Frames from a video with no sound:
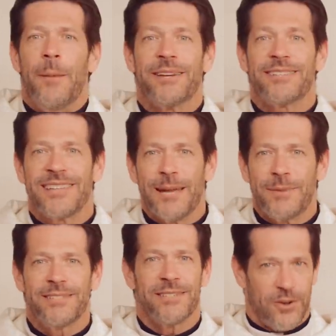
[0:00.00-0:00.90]
Because
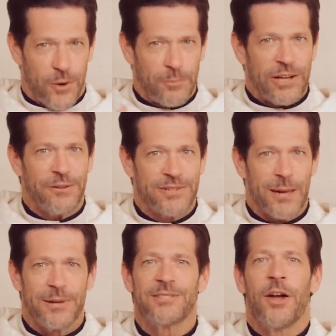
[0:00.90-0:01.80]
statements, or objective
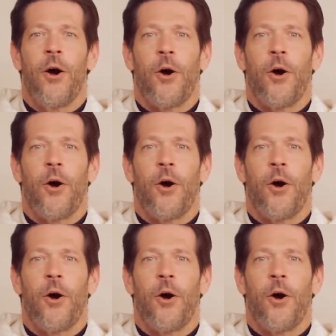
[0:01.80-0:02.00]
statements,